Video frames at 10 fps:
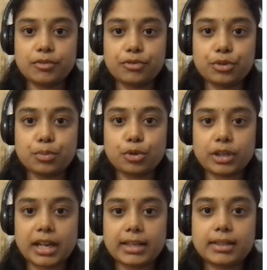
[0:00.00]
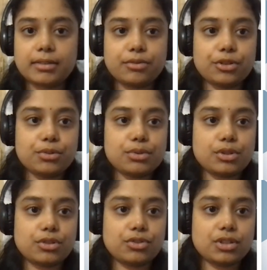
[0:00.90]
viewport height for you.
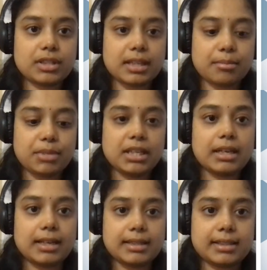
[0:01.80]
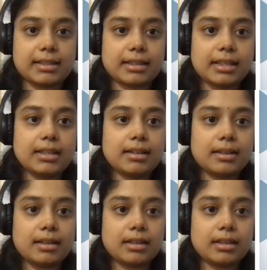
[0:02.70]
So you just say min height screen.